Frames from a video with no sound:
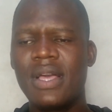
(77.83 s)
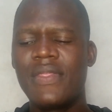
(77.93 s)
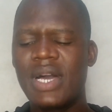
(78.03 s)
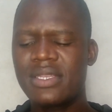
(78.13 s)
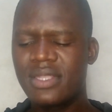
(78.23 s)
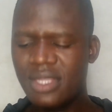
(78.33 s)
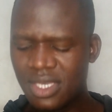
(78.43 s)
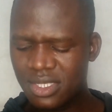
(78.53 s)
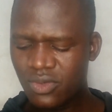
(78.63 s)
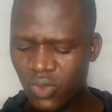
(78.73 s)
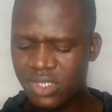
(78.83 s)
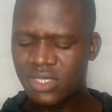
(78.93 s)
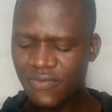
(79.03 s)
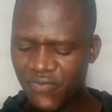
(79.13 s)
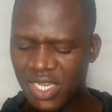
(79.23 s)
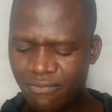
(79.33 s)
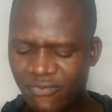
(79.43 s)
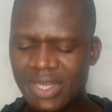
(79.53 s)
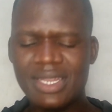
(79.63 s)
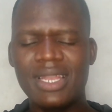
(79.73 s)
that this was fake
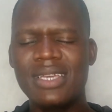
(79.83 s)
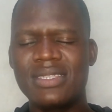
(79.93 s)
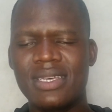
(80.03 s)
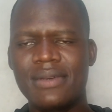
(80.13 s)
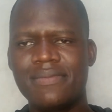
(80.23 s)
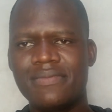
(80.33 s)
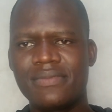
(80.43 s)
fertilizer.